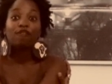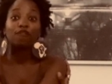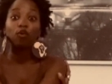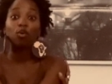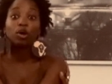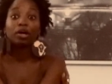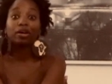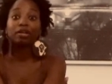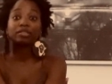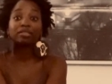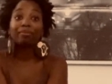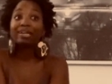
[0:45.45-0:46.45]
for
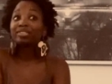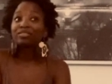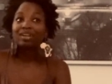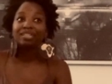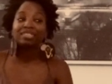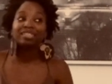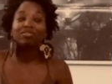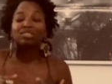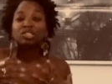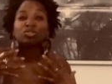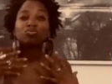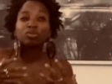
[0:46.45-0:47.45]
Semester at Sea,
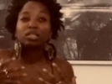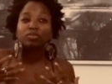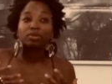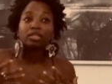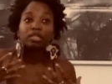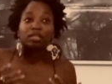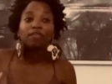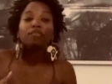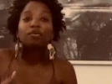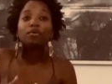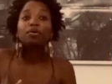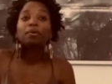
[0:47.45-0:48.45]
which is really, really
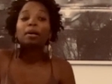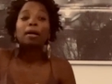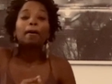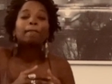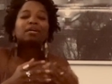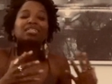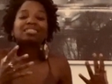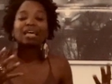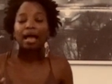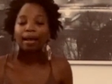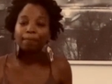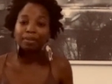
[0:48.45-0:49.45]
difficult. But it's
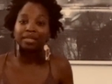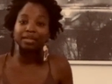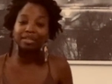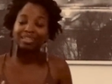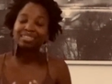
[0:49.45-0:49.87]
happening.